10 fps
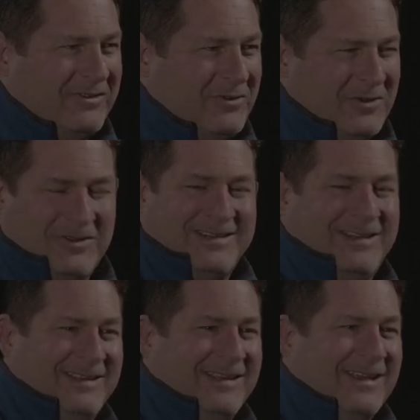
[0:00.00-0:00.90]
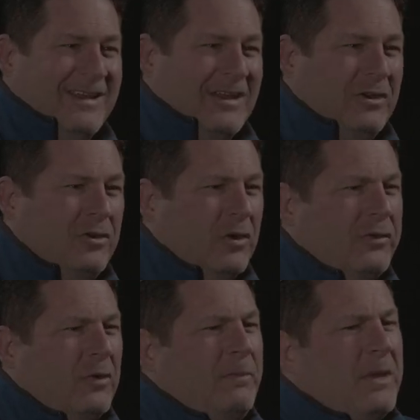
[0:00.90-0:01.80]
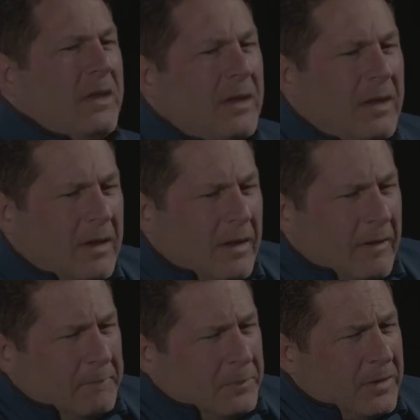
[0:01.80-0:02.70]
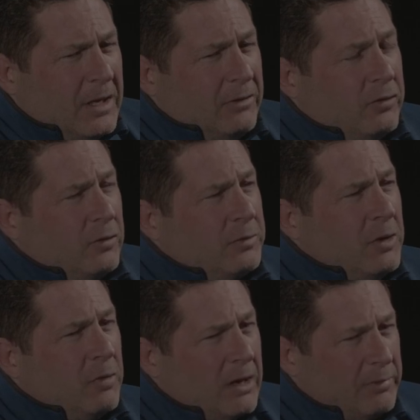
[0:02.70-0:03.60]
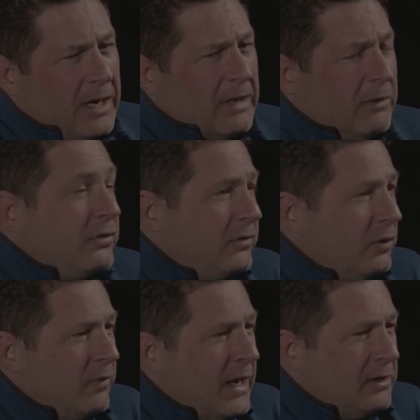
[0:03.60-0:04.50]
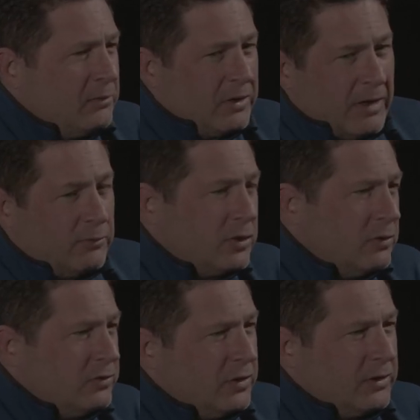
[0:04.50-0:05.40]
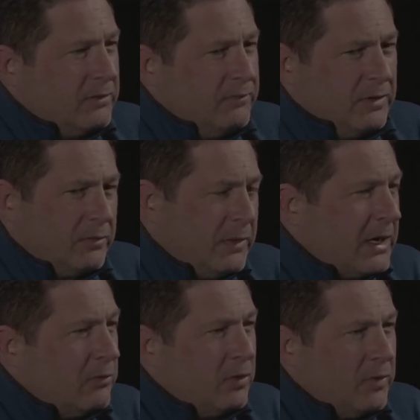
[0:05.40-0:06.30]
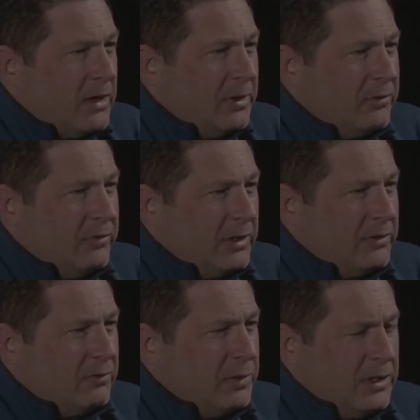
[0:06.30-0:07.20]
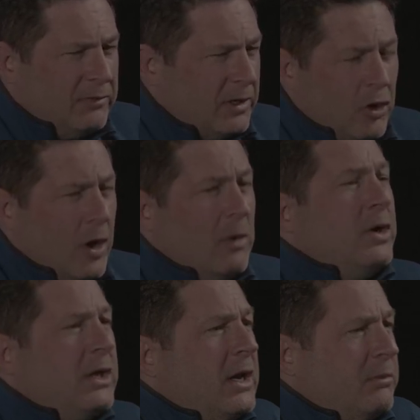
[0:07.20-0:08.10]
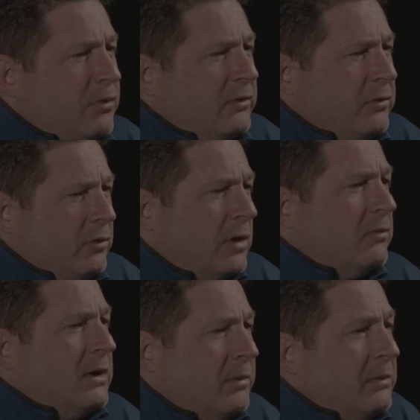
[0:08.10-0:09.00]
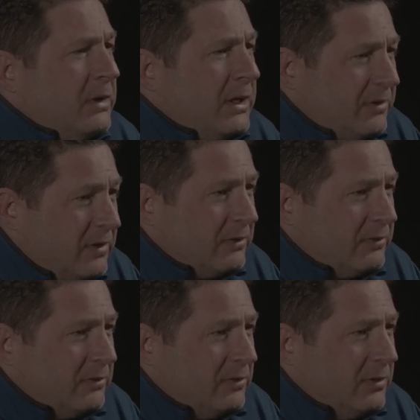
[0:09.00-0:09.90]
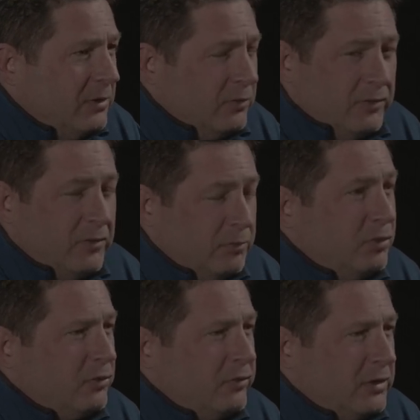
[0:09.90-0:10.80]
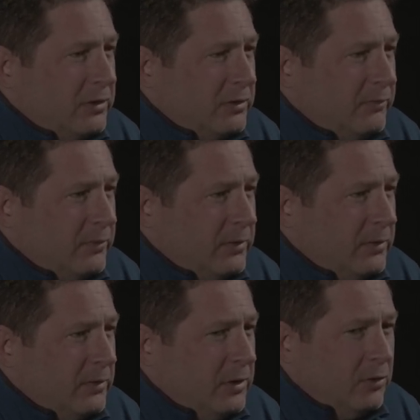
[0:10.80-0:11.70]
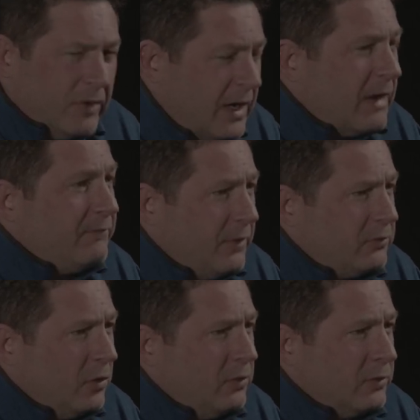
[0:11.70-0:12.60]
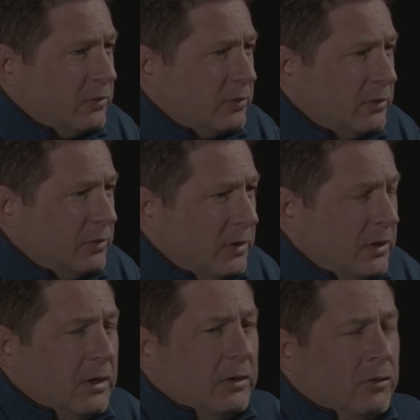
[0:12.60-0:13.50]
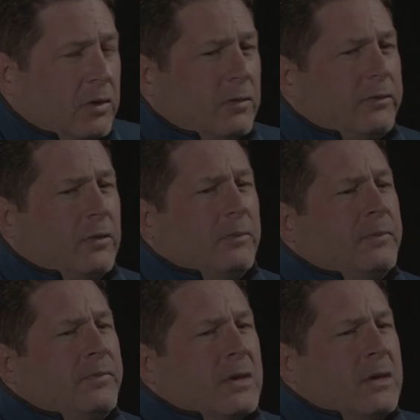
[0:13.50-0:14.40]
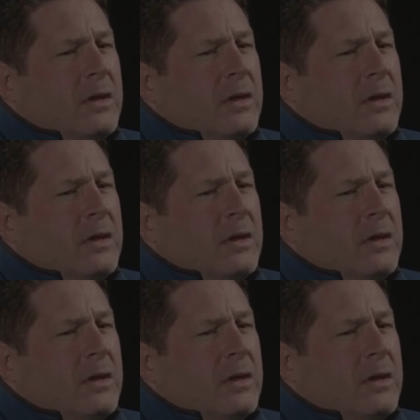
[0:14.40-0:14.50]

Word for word: snitch you right. know it's like you know so it took me a while, but I, I was still writing him because I was always trying to convince him, like, I want to write about you like this. But he's like, no, I want to get out of prison. You got to write about me like this. He goes, this is bullshit. Mm. He goes, I got fucked over, you know. So,